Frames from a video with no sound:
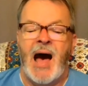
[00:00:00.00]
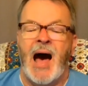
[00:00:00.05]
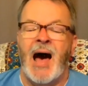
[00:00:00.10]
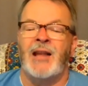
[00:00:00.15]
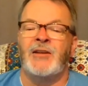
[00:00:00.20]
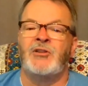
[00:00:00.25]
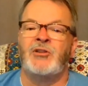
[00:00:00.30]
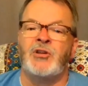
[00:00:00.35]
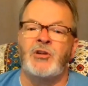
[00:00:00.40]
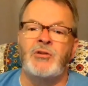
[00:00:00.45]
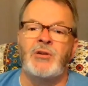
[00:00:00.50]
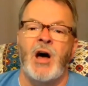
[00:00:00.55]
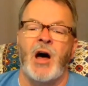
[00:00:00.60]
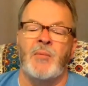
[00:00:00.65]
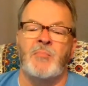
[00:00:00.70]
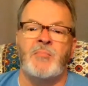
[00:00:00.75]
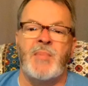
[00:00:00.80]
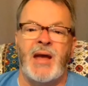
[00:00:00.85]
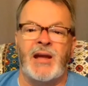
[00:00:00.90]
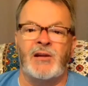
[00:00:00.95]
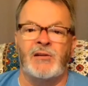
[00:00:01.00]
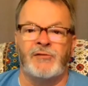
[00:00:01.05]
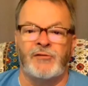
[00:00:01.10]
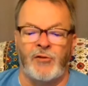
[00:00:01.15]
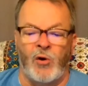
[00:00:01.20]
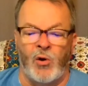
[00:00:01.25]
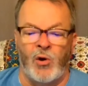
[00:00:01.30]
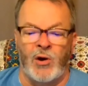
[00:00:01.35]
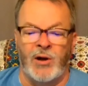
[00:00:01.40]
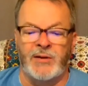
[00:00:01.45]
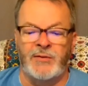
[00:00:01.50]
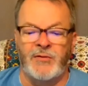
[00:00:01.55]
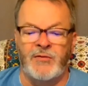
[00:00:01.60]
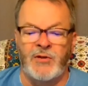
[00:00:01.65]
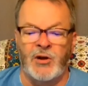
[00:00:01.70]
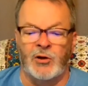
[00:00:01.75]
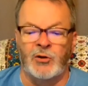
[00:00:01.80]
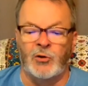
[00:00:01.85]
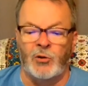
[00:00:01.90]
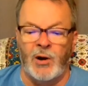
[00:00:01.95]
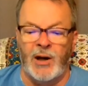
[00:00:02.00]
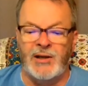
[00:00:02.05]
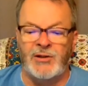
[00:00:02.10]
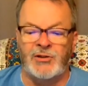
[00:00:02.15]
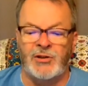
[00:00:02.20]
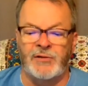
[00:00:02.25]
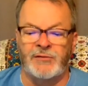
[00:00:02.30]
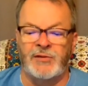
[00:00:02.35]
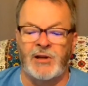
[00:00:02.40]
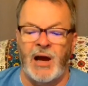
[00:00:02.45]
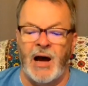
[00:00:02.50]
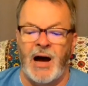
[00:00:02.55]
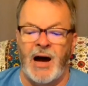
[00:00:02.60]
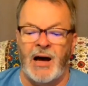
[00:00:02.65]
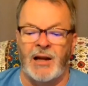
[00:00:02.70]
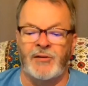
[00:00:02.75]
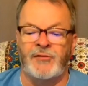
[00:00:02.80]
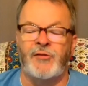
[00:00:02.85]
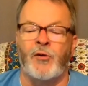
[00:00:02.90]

I do not make void the grace of God.